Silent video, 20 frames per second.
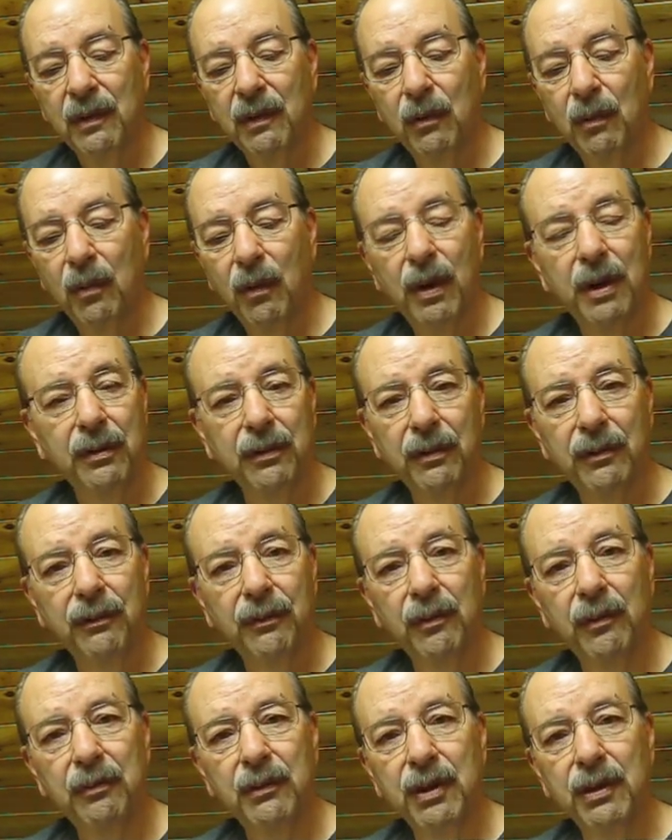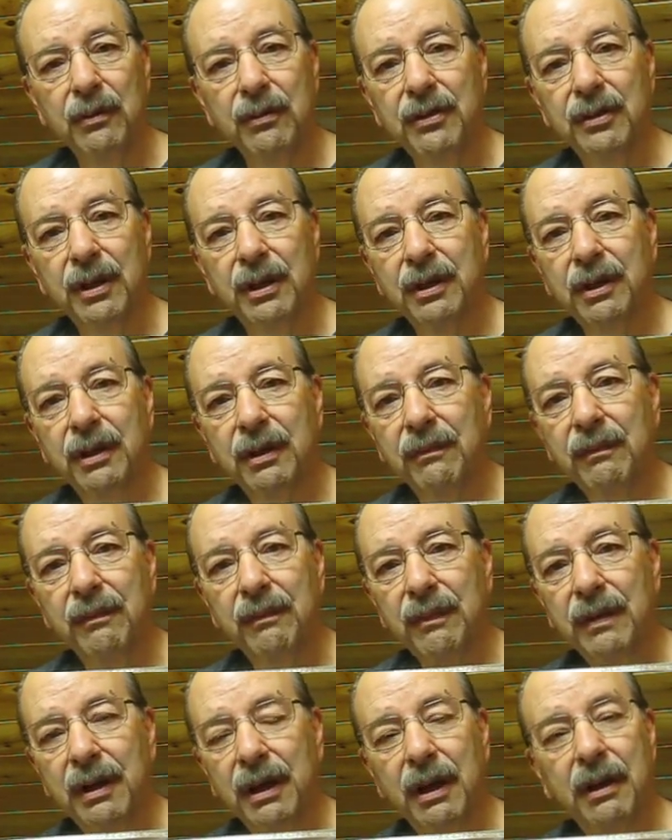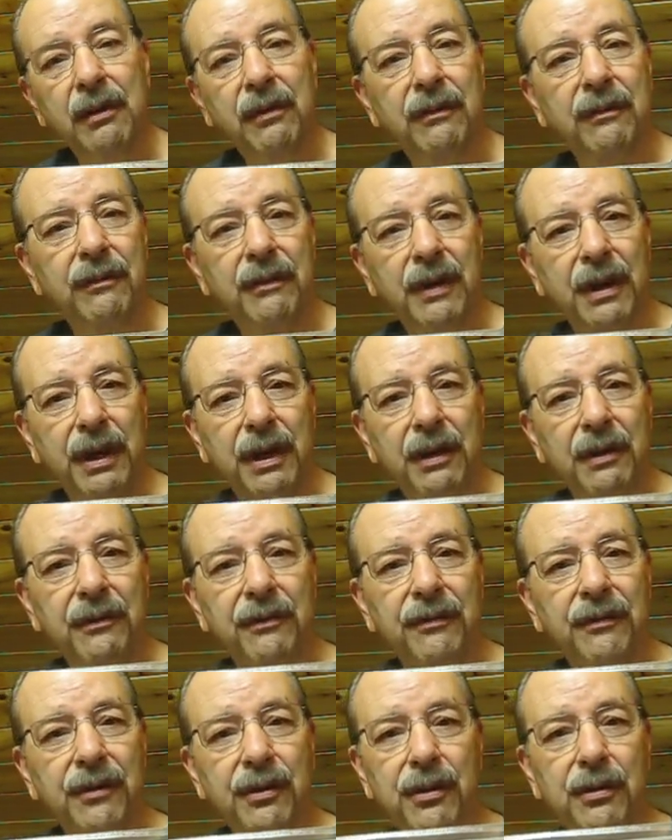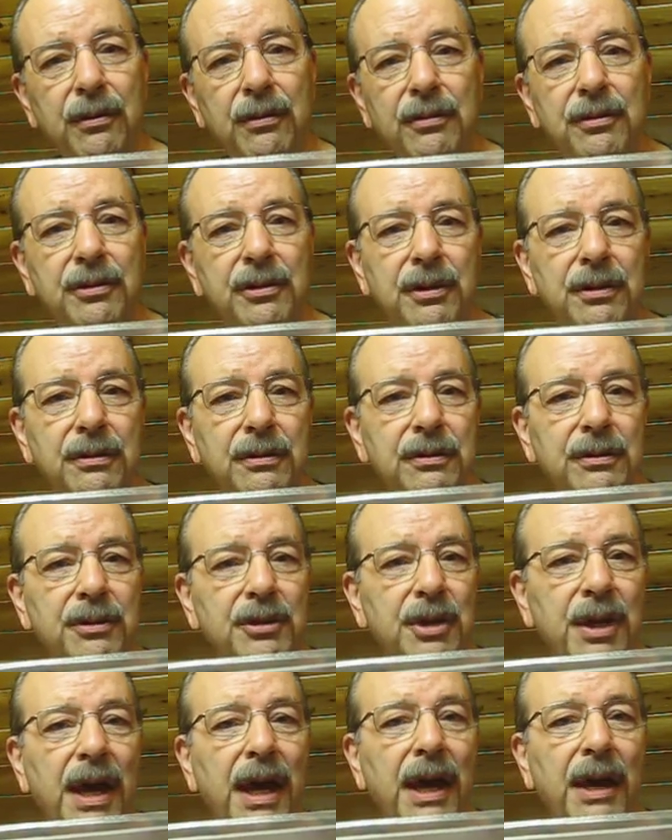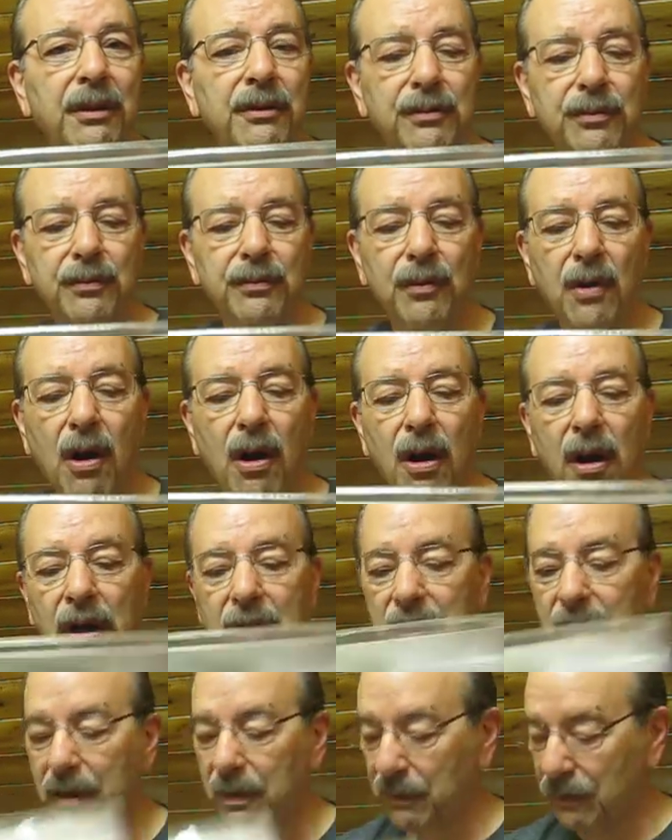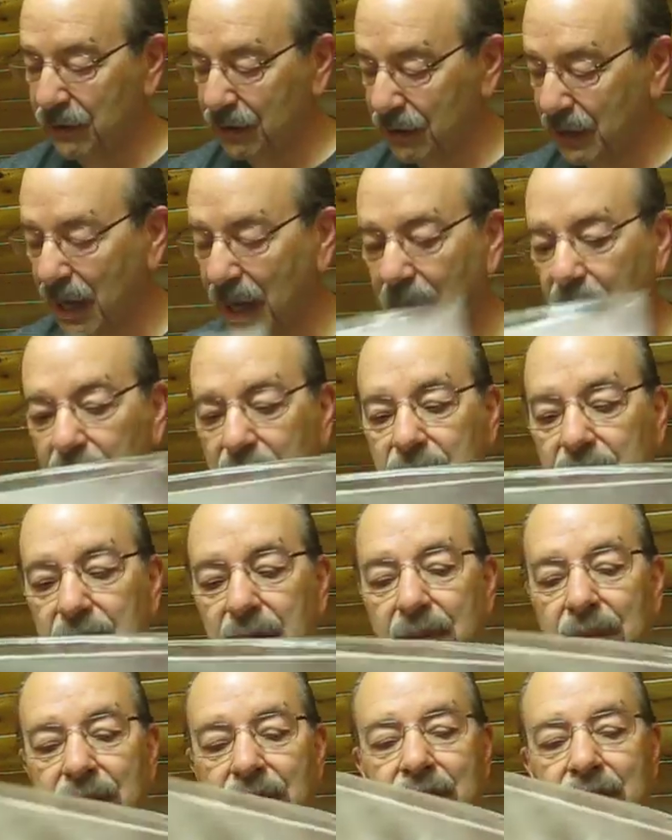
Wonderful music. Kind of a fusion jazz rock sound.